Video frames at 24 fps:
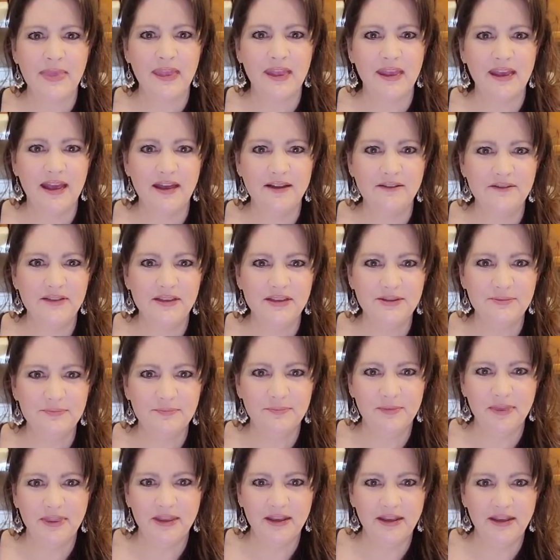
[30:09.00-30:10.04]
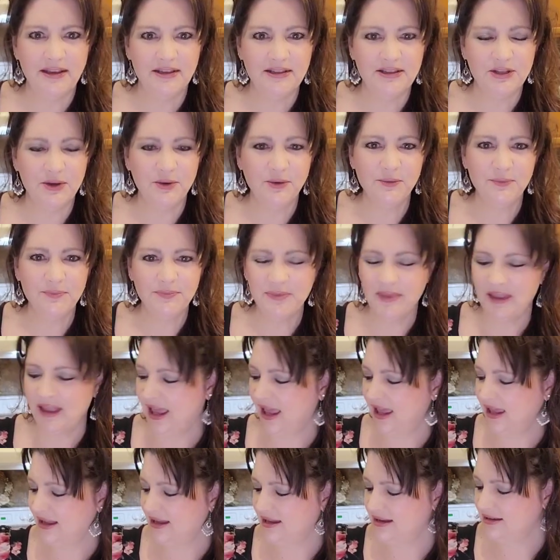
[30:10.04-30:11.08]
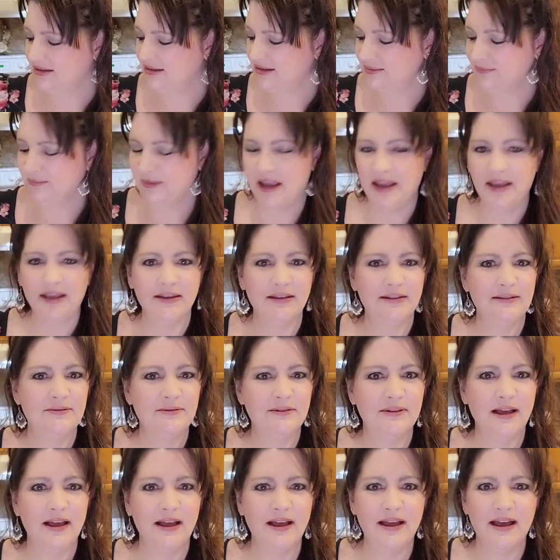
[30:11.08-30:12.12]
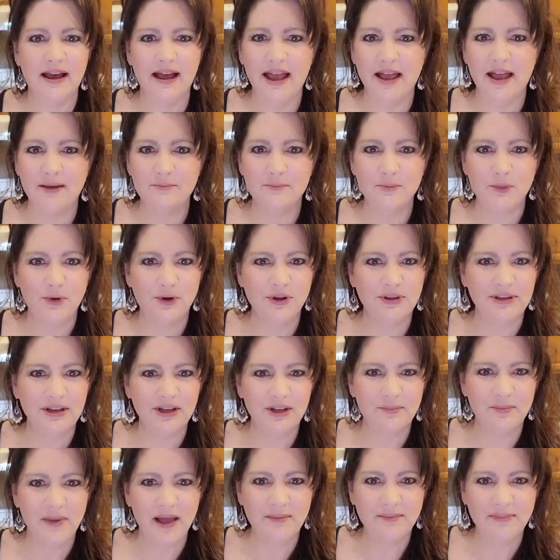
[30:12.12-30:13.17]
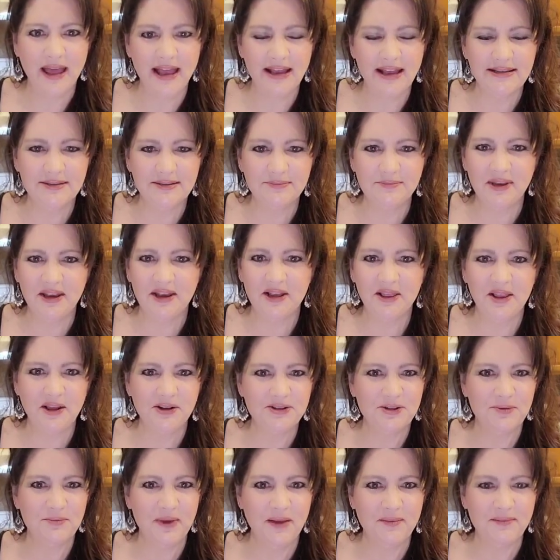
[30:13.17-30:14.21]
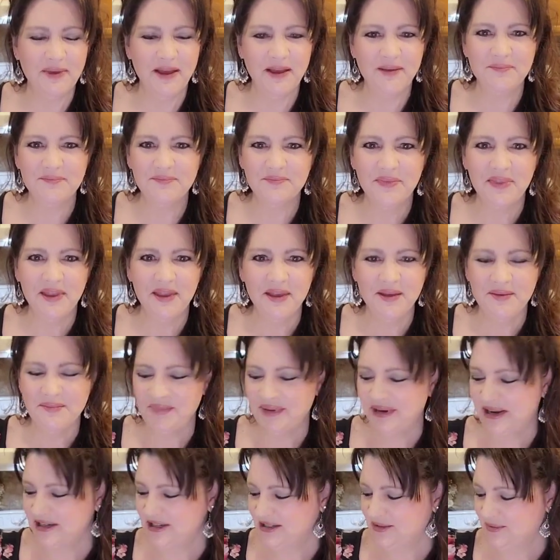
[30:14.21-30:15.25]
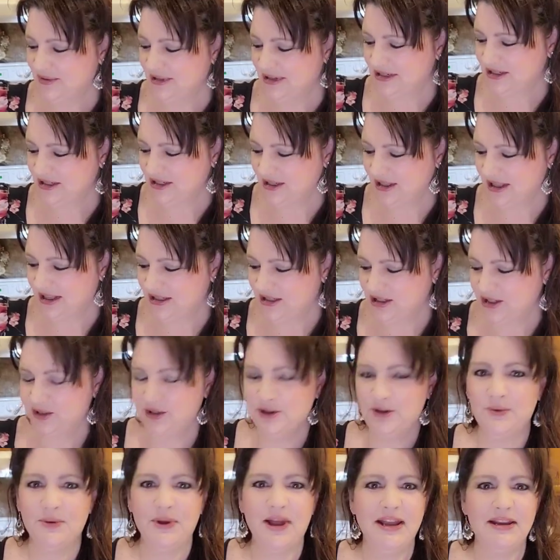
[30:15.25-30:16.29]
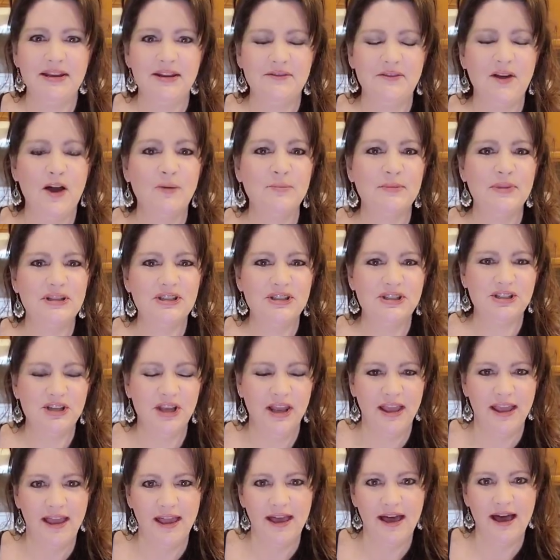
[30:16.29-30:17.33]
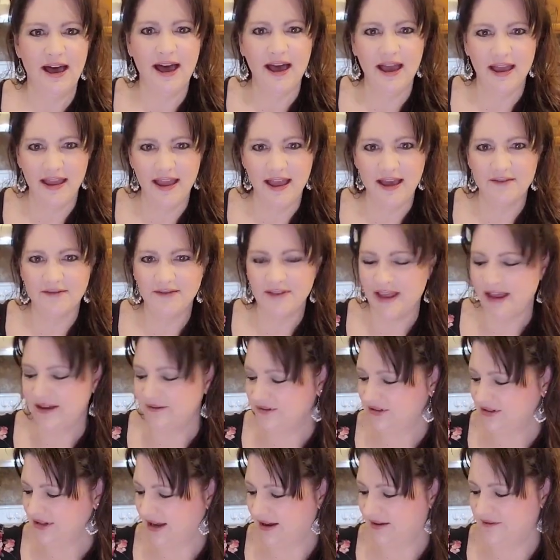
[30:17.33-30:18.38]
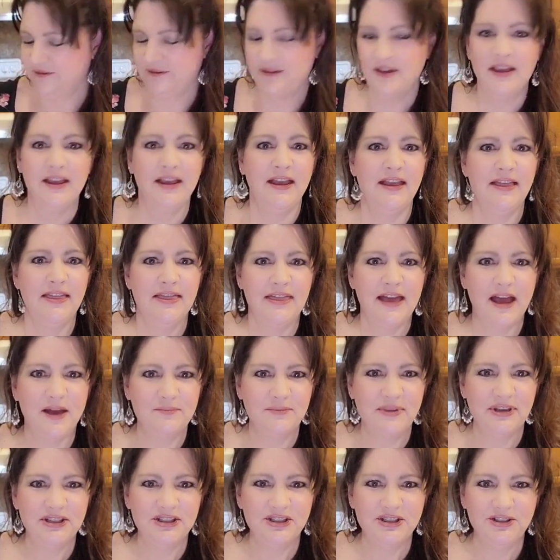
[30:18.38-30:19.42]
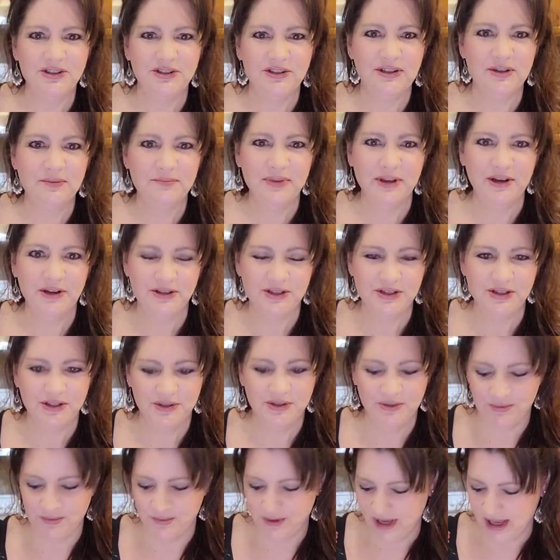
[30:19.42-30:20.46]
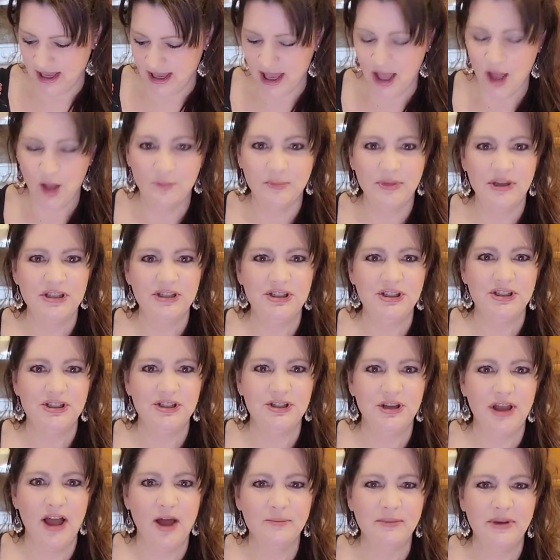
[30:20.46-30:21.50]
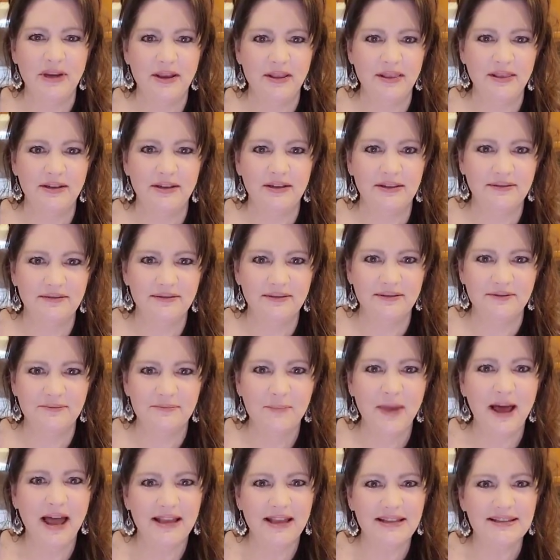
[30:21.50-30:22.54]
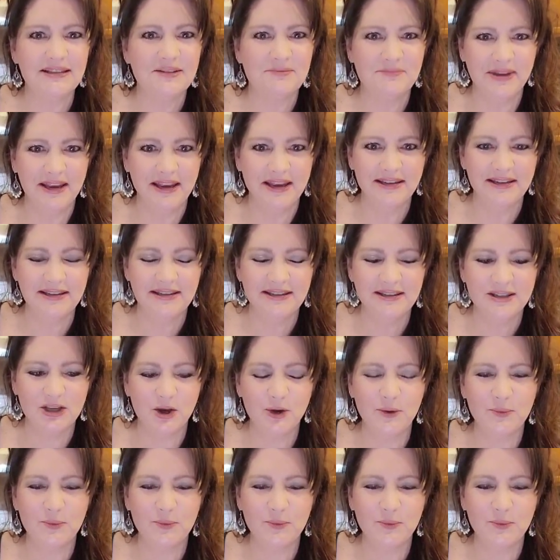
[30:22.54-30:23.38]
of the dough and make more little pot pies, make a larger pot pie. But I just wanted to let you know kind of how much I have left of that mixture compared to how many little pies it made. So